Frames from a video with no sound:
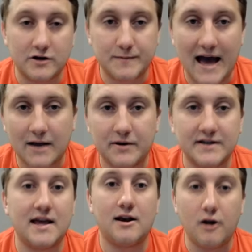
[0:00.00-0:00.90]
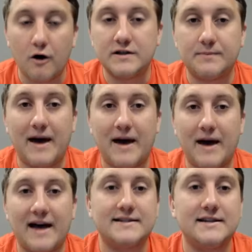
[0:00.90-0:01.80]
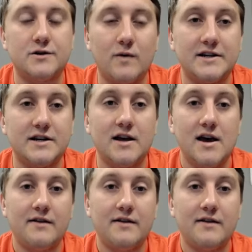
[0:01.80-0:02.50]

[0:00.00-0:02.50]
back because they know it's a pass situation,